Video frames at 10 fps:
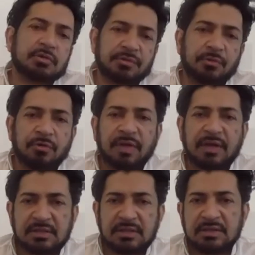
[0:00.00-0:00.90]
are the 4
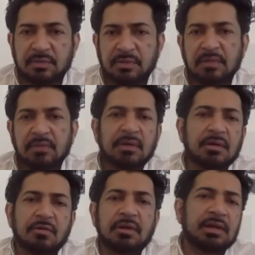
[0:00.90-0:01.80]
vaccines that we're
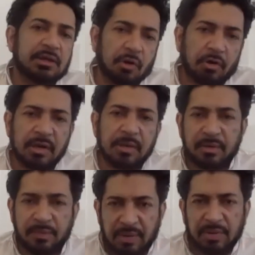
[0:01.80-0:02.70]
really talking
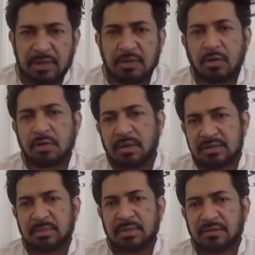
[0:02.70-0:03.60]
about. We can talk
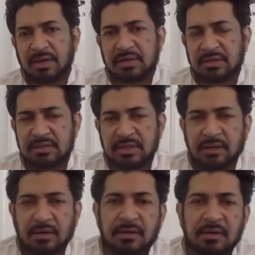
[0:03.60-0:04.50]
about some other vaccines
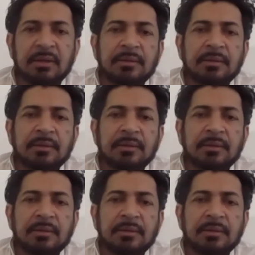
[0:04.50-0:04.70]
later.